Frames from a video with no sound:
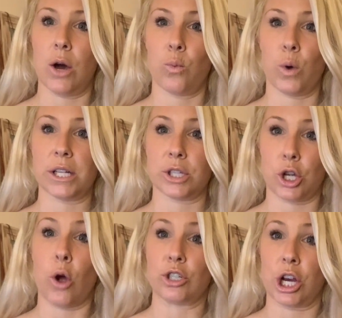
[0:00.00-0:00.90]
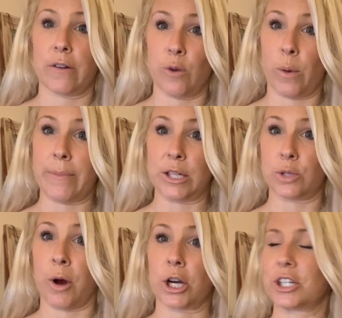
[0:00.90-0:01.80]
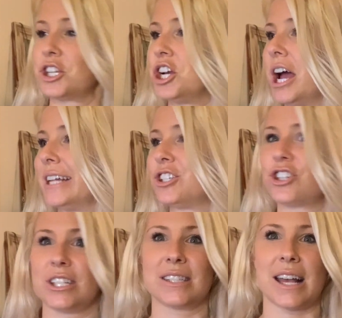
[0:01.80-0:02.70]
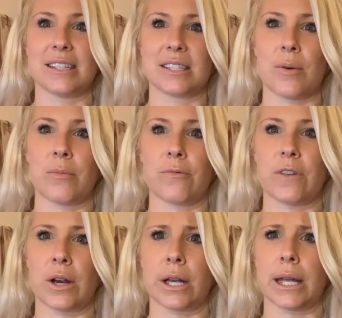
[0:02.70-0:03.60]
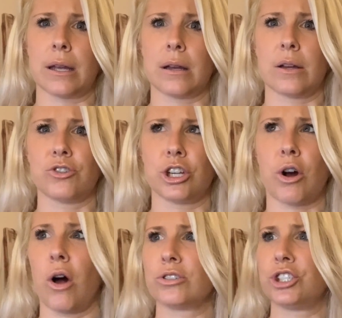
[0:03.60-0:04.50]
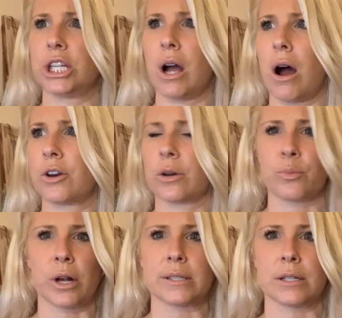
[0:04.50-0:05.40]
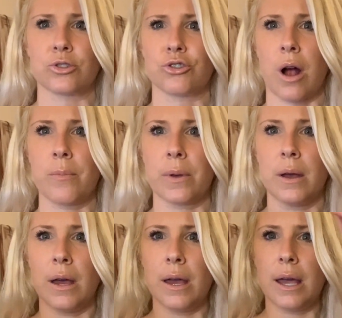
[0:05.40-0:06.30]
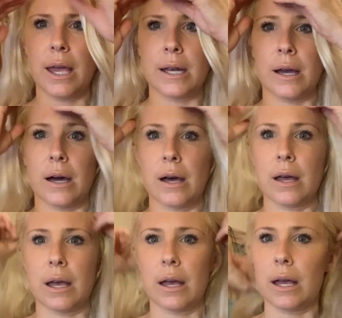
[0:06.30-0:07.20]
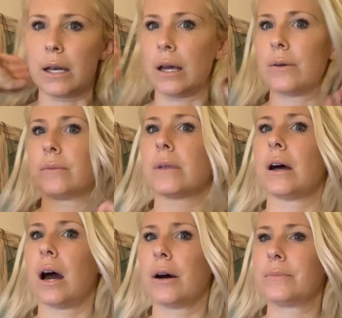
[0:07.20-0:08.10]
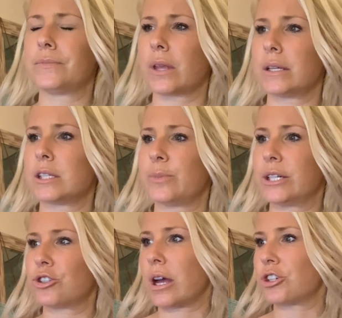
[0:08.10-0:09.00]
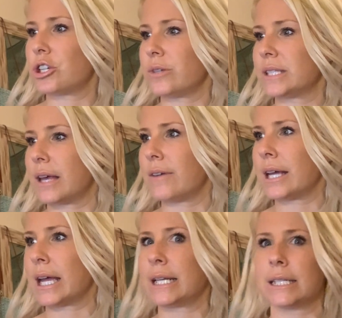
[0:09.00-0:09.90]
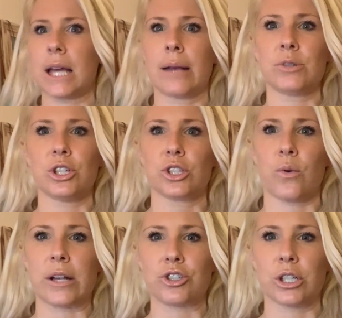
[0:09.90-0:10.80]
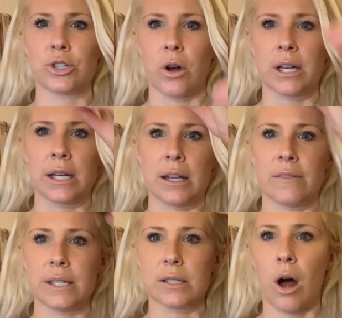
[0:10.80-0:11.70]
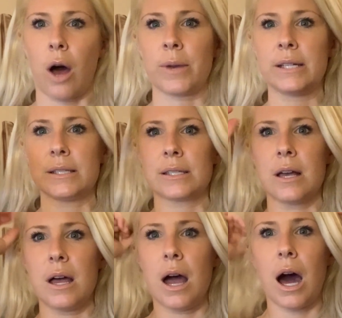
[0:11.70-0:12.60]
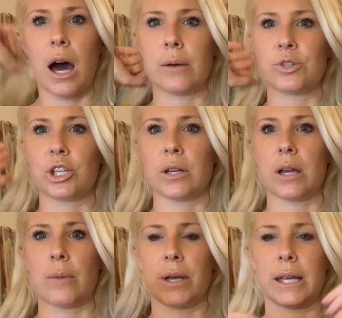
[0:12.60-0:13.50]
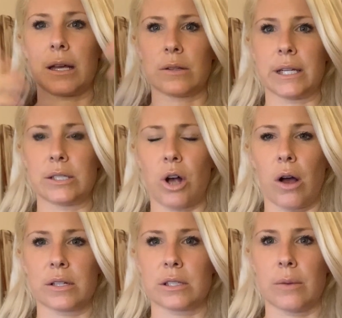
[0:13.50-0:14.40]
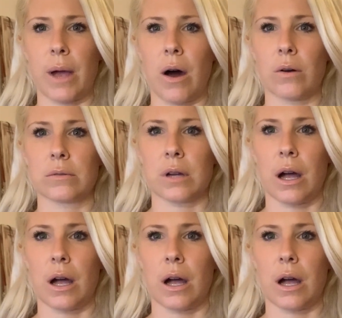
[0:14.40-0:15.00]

was a co-chair of the Women's March. And she said she called jihad on President Trump in a speech that she was giving. Anytime she's questioned on any of these comments, She immediately talks about